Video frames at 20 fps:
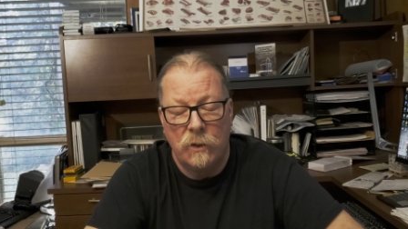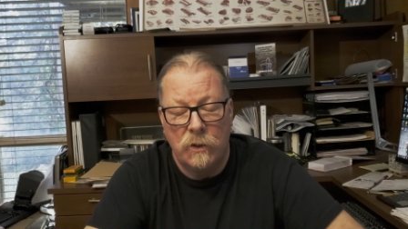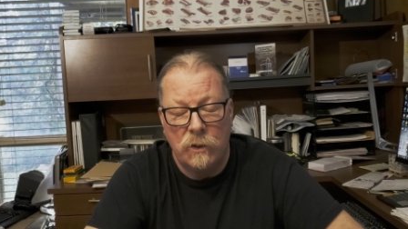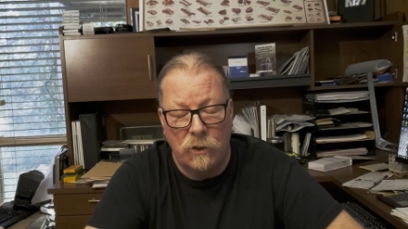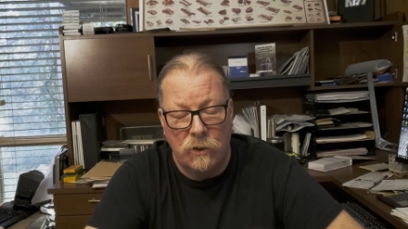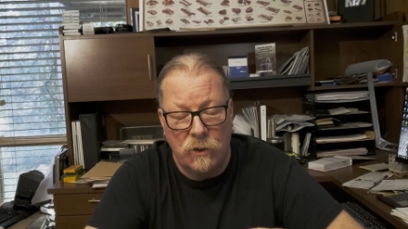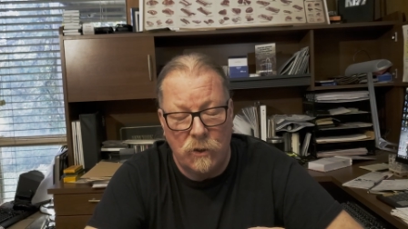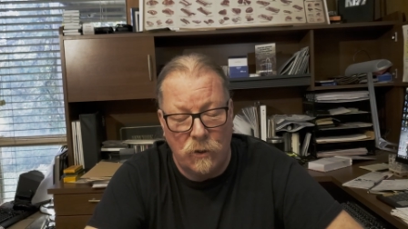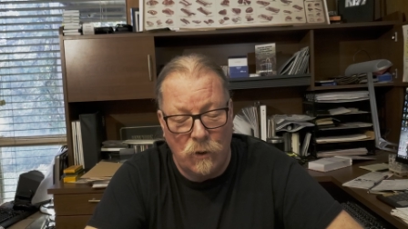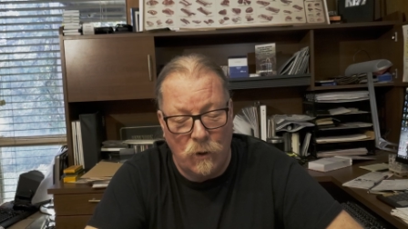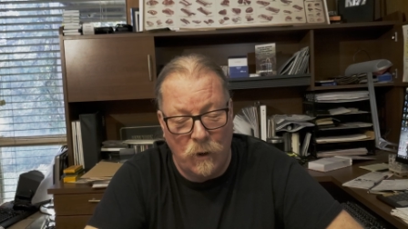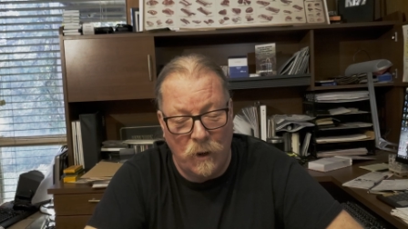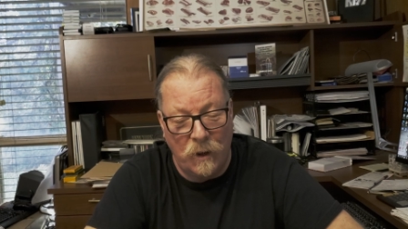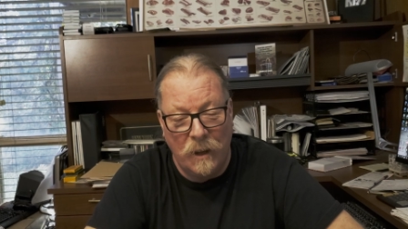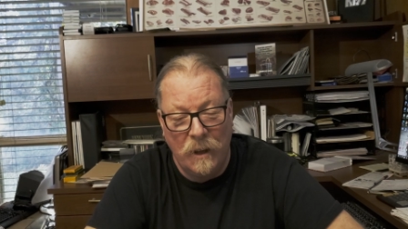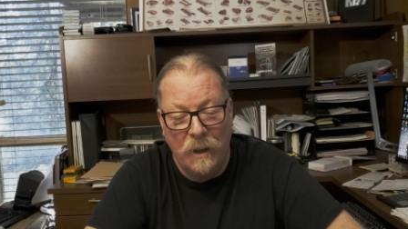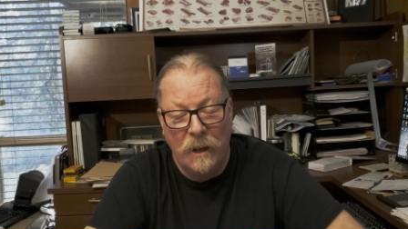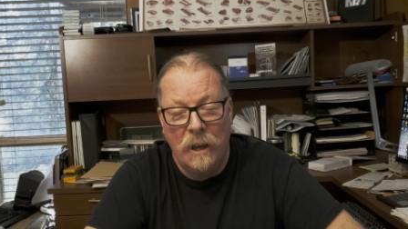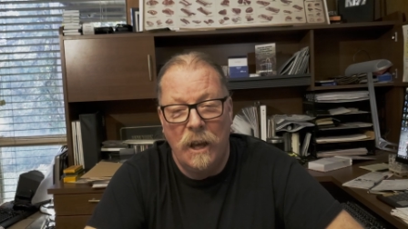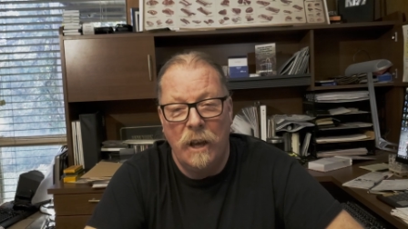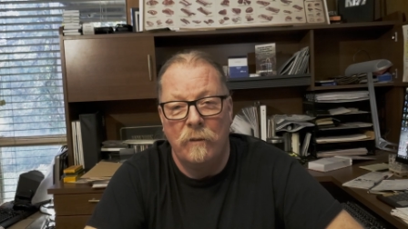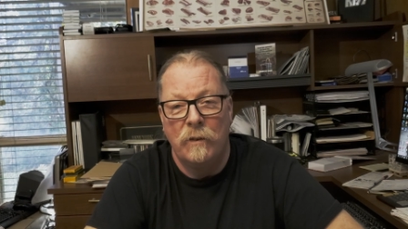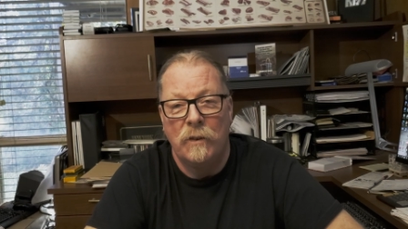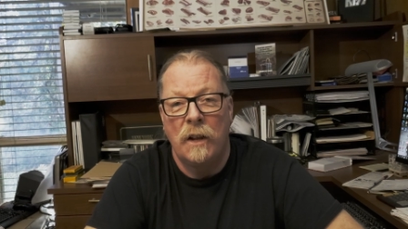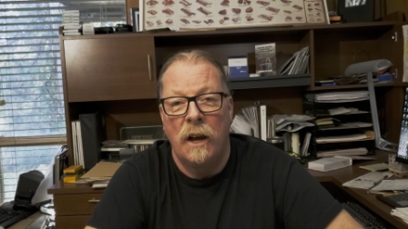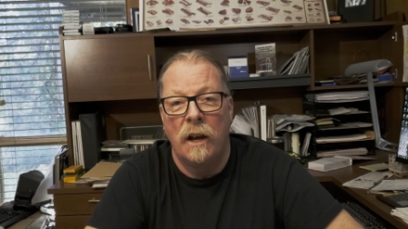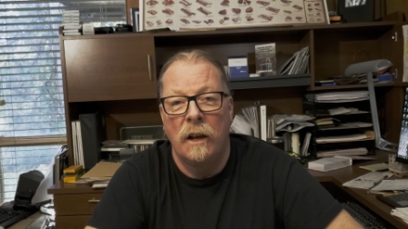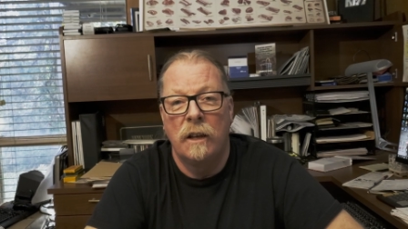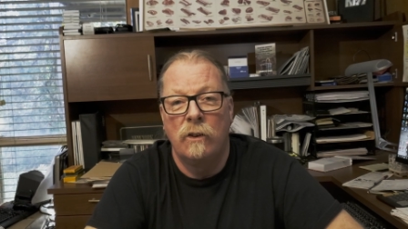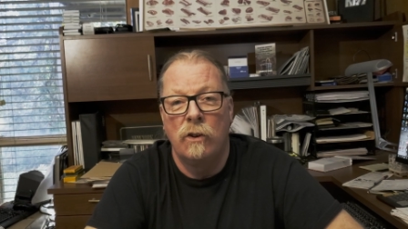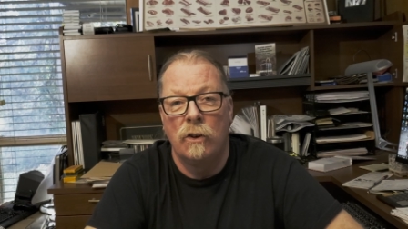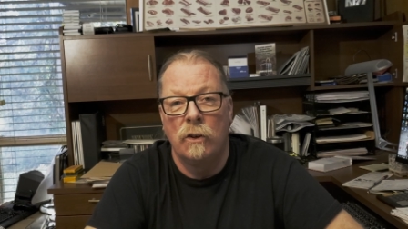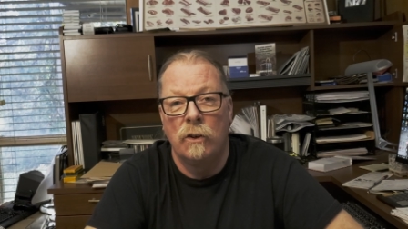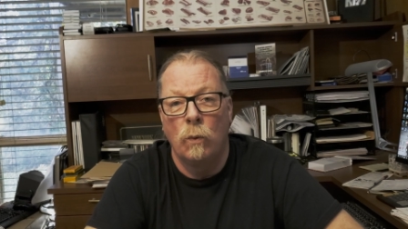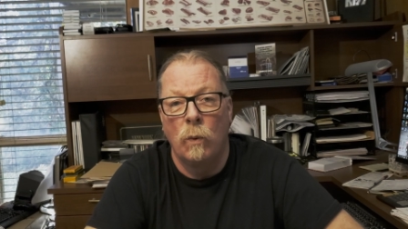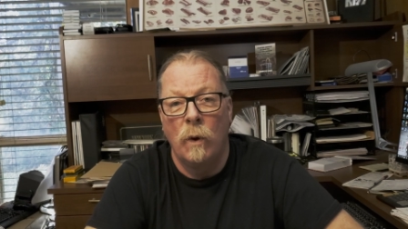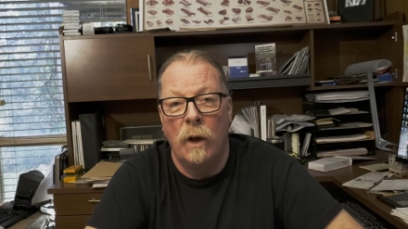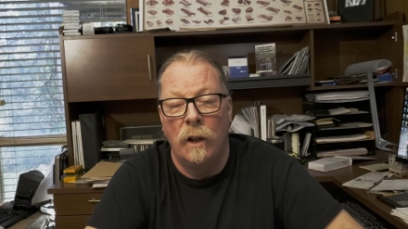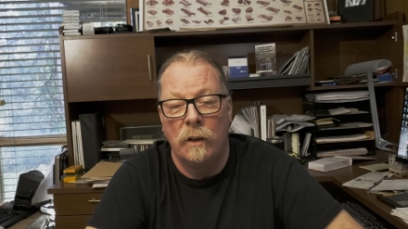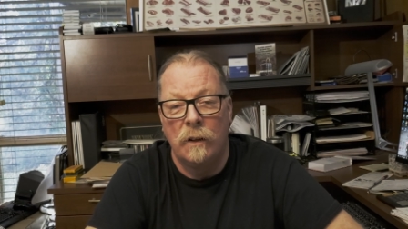Sorry, if it's not cooked
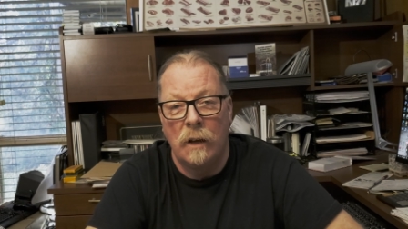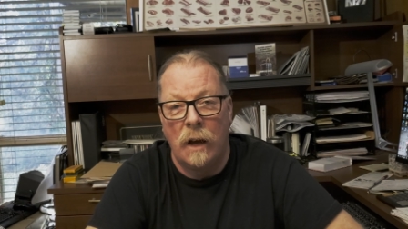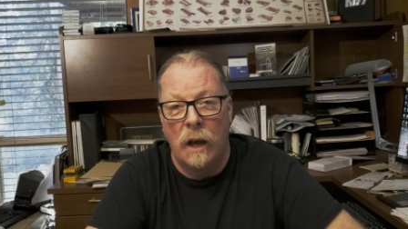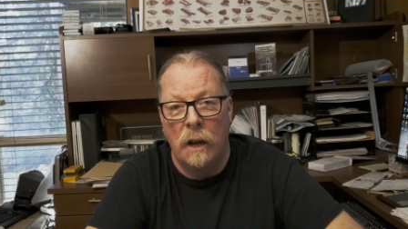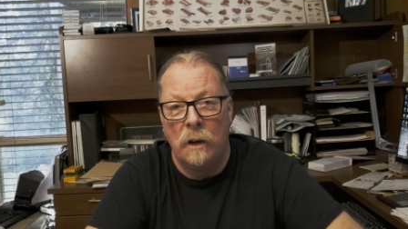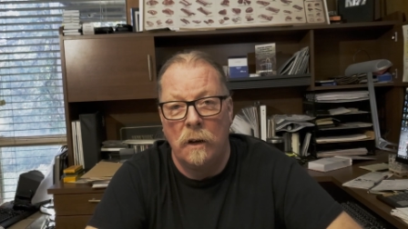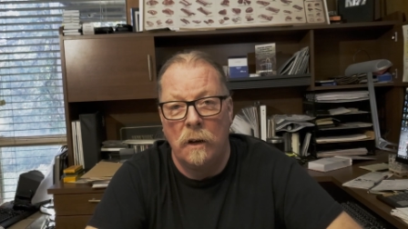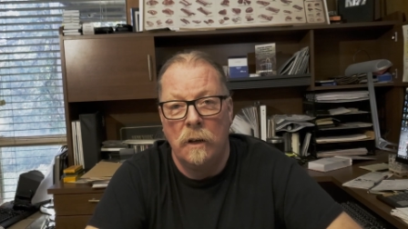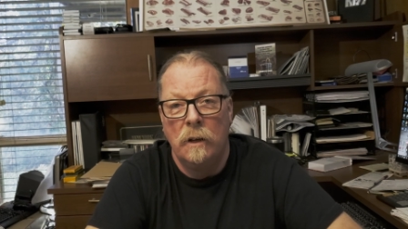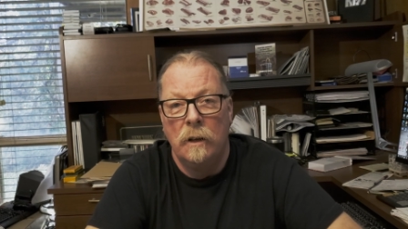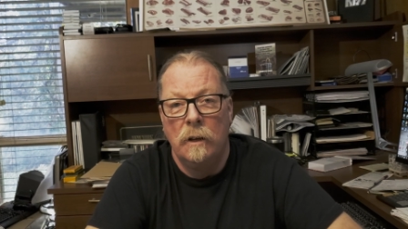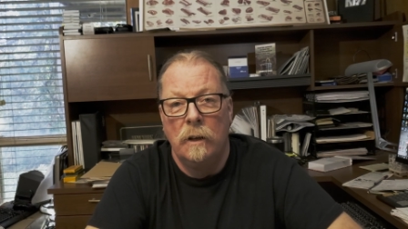well done,